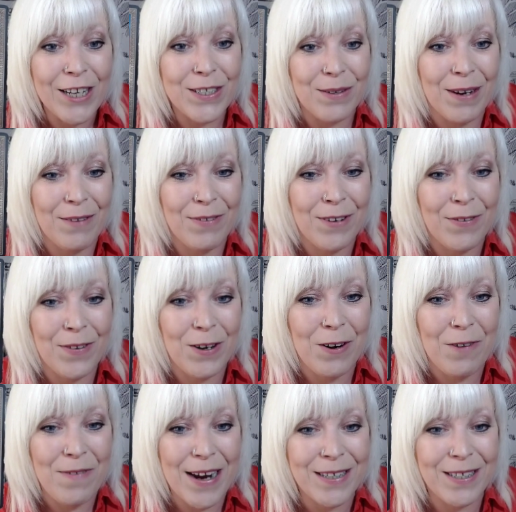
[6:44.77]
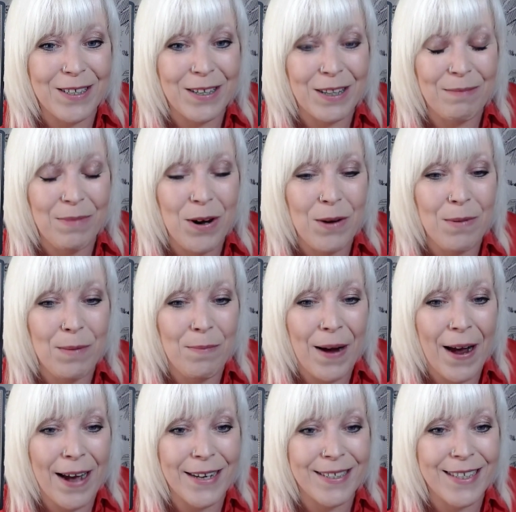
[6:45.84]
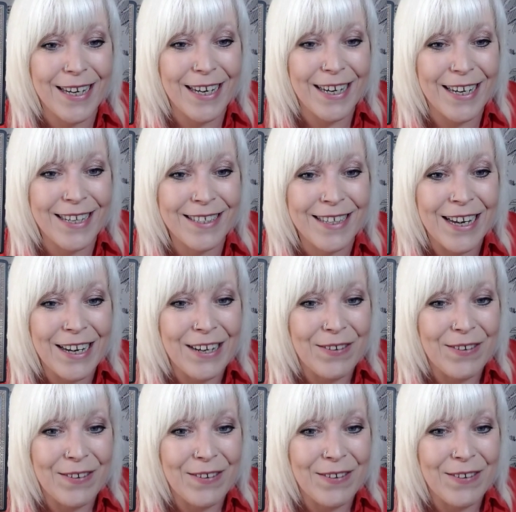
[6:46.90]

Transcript: So even if you're at rest at the moment, Pisces,